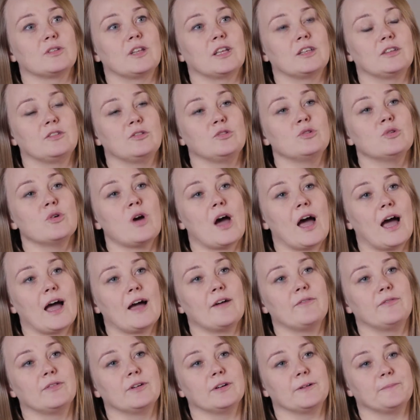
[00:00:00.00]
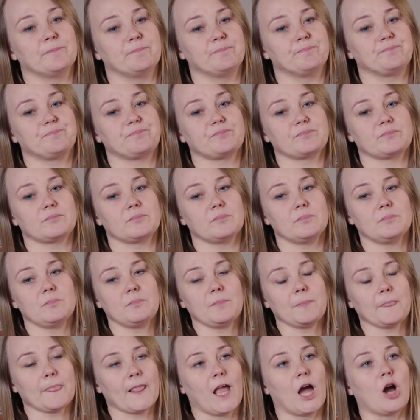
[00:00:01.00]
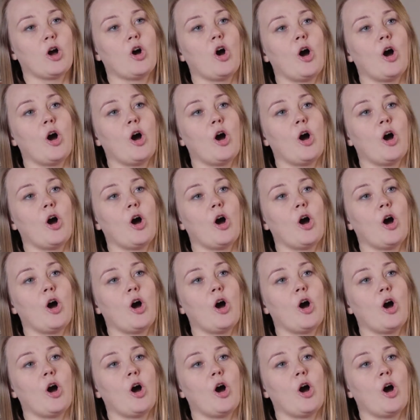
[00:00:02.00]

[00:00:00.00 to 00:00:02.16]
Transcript: that you have a